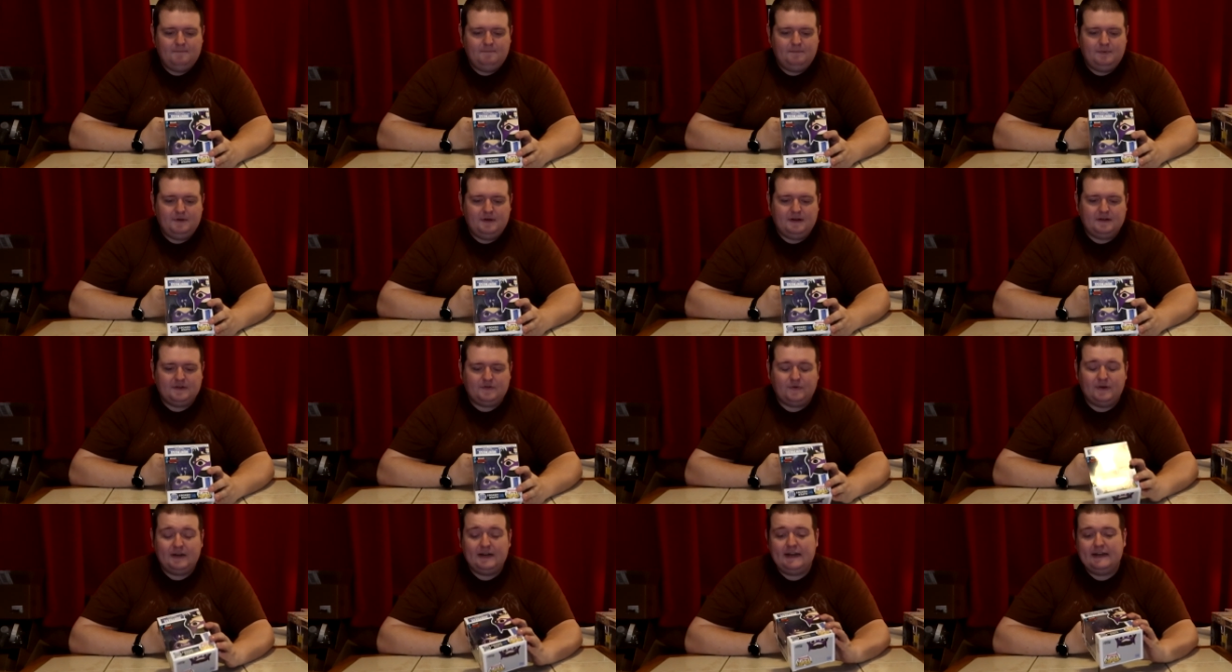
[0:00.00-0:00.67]

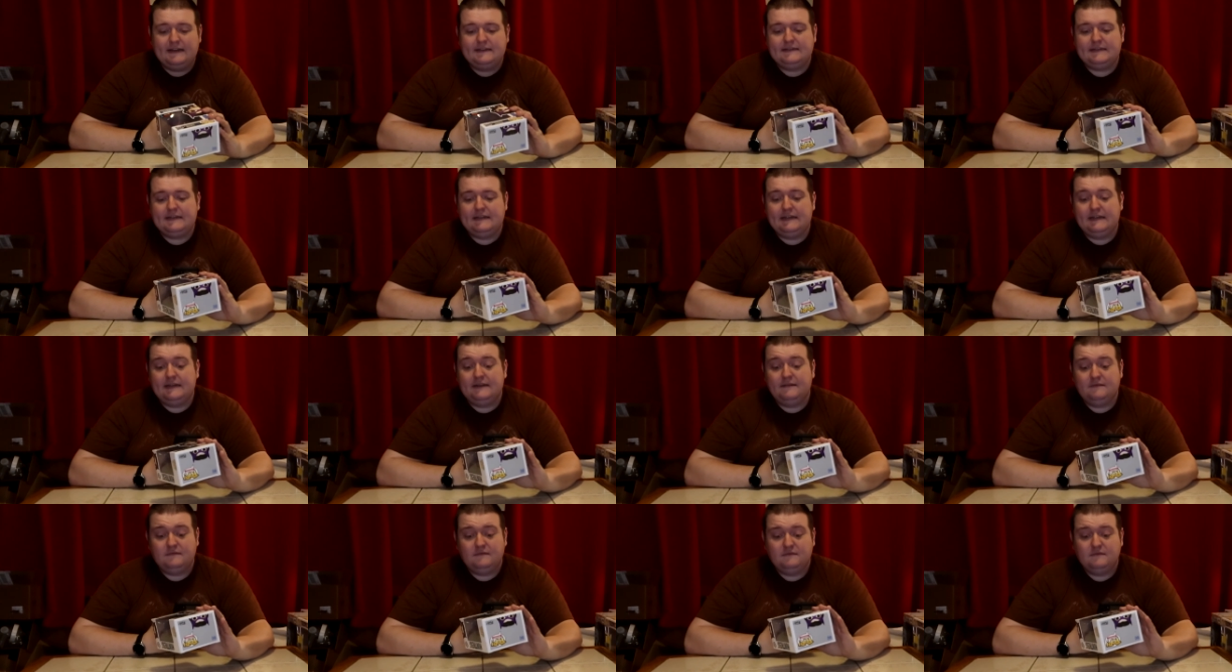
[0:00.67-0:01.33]
But
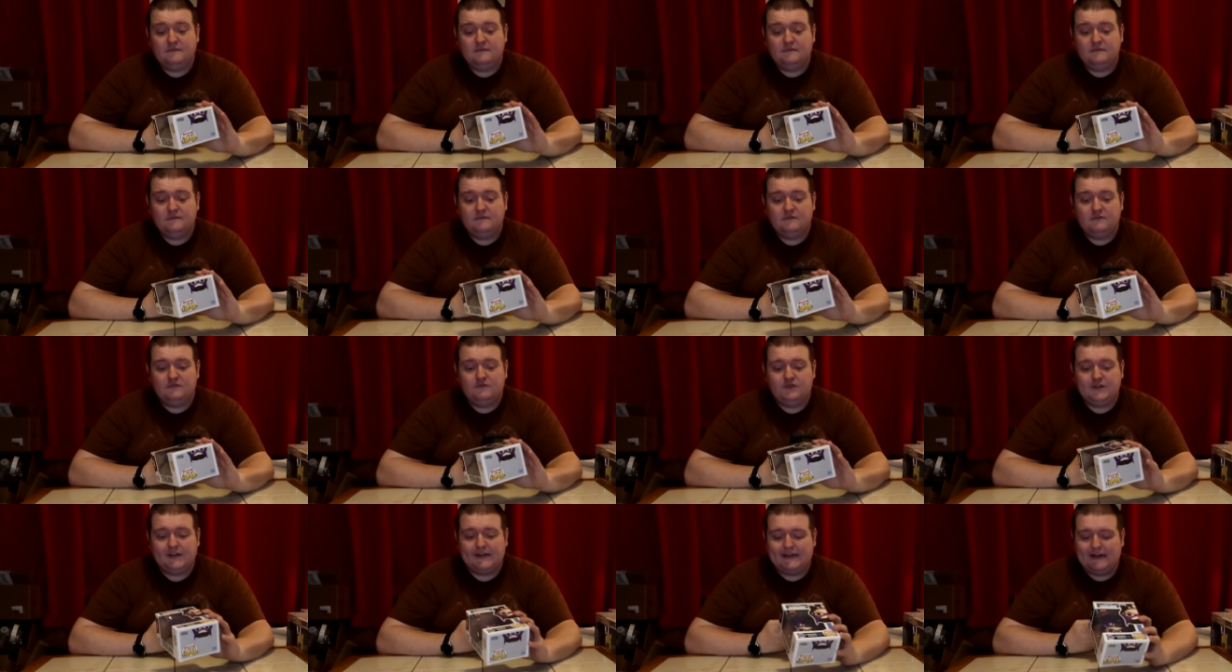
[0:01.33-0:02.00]
2019,
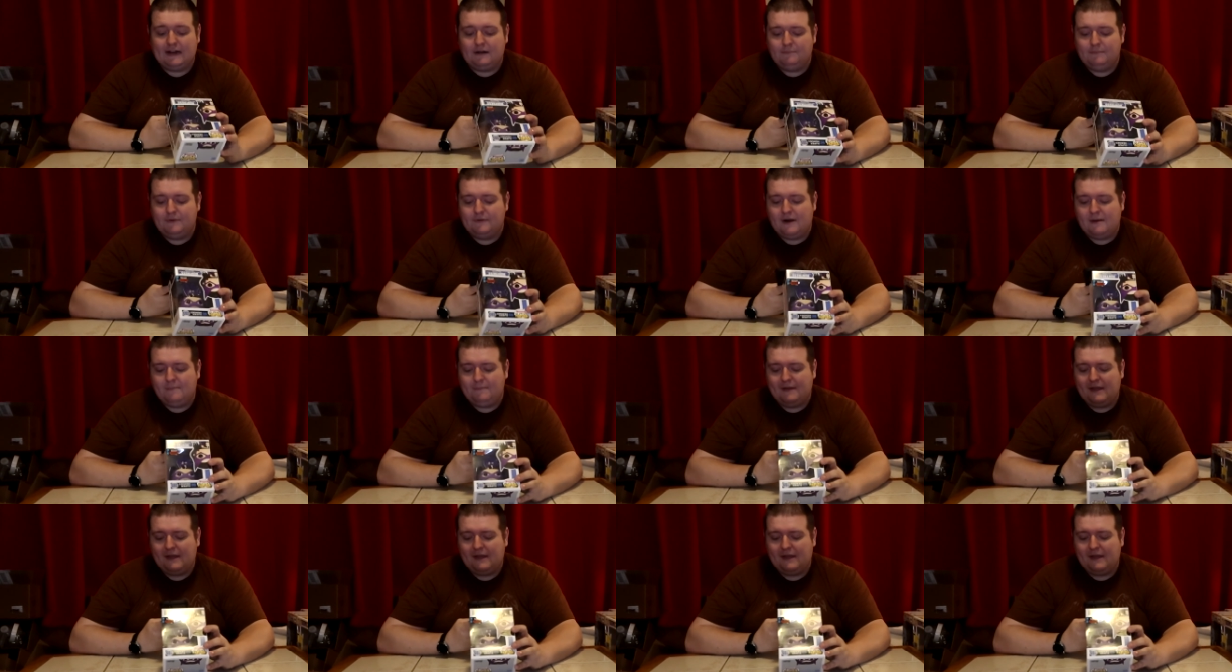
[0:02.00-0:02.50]
check it out and be right